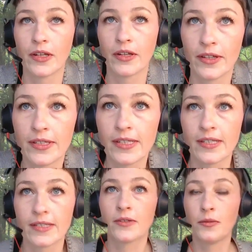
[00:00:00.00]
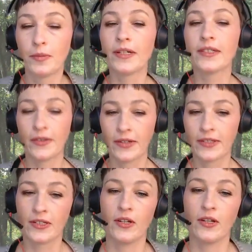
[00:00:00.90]
this is to build
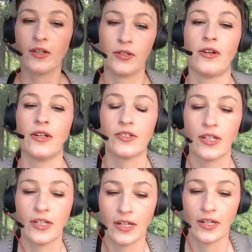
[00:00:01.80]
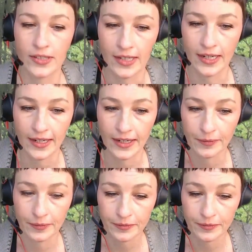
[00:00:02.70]
this local knowledge and understanding.